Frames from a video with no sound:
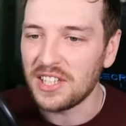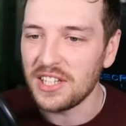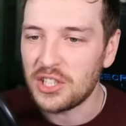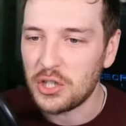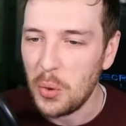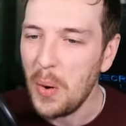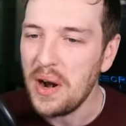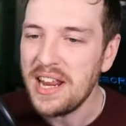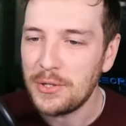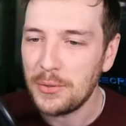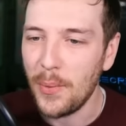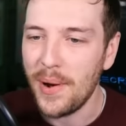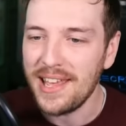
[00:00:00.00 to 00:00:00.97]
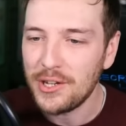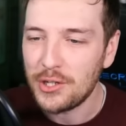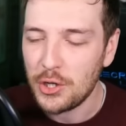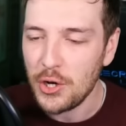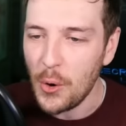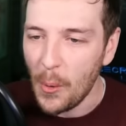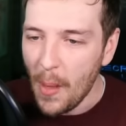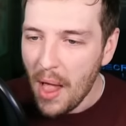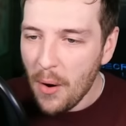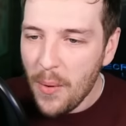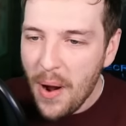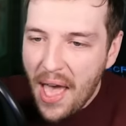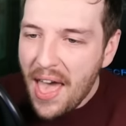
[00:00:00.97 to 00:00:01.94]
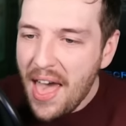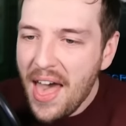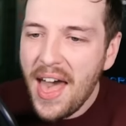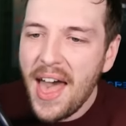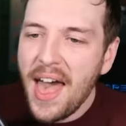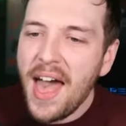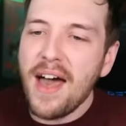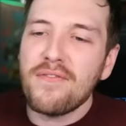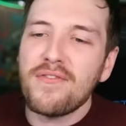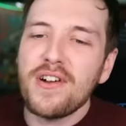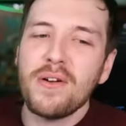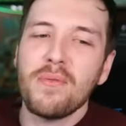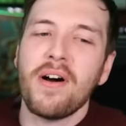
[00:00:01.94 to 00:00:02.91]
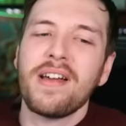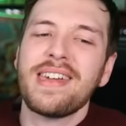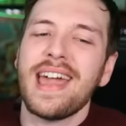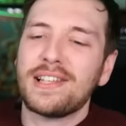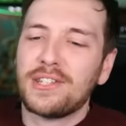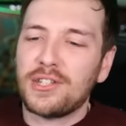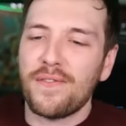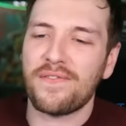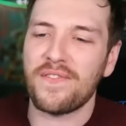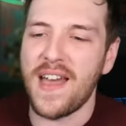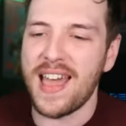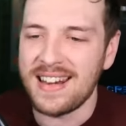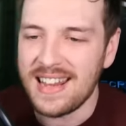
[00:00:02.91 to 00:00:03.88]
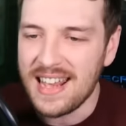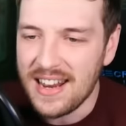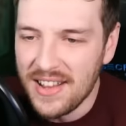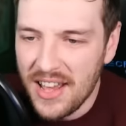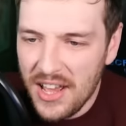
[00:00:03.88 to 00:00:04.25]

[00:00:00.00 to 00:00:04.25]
it's 2022, where everyone gets offended.